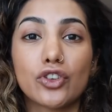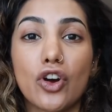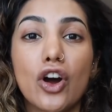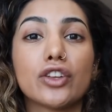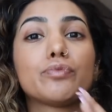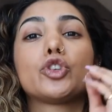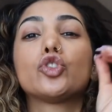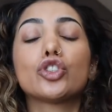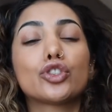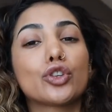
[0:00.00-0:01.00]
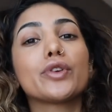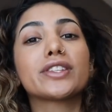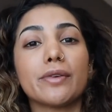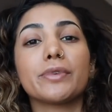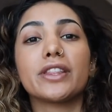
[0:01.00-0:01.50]
on your ass, but you're just doing
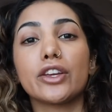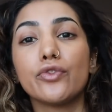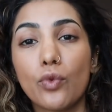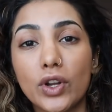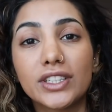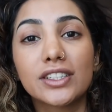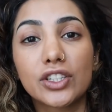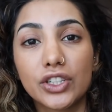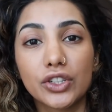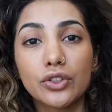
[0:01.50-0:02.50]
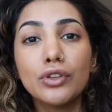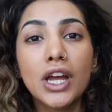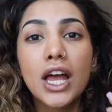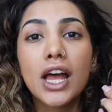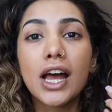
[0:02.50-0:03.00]
something that you've wanted to do,
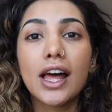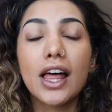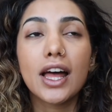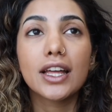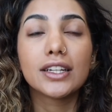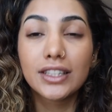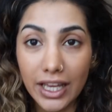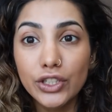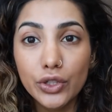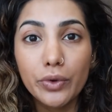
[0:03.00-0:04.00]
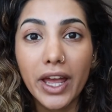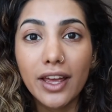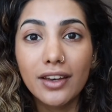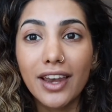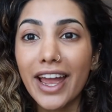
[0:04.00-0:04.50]
then do it.
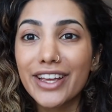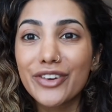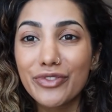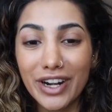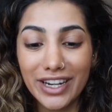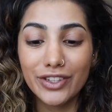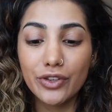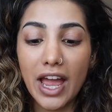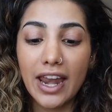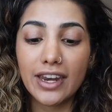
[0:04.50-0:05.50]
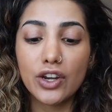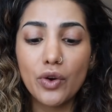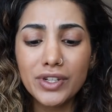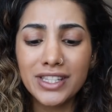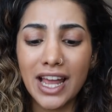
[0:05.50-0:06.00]
Like, really, you can. And
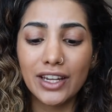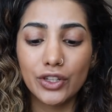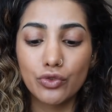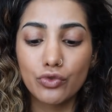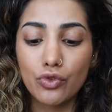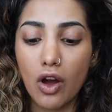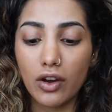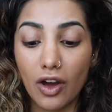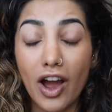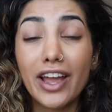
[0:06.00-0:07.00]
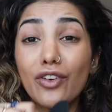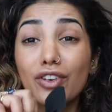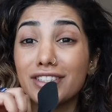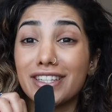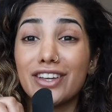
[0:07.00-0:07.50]
no one's telling you you can't. I
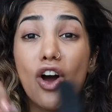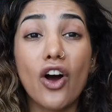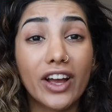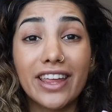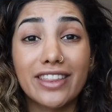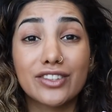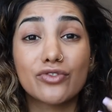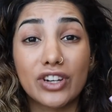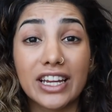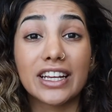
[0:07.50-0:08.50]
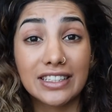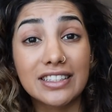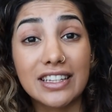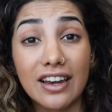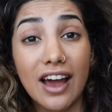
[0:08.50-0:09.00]
honestly can't get this freaking
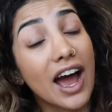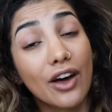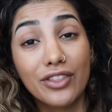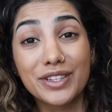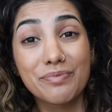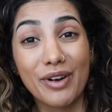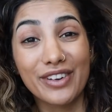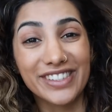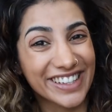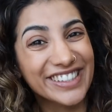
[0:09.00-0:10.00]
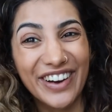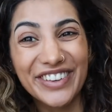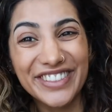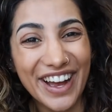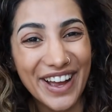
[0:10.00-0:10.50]
concealer out of this box this
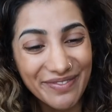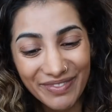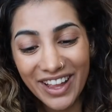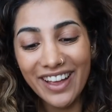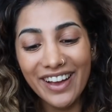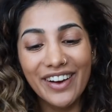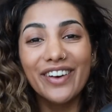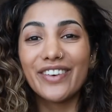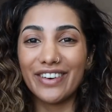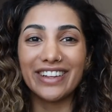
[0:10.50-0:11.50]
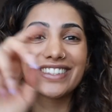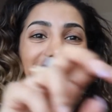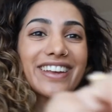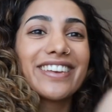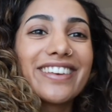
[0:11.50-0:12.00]
whole time. One
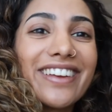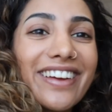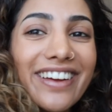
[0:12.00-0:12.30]
second.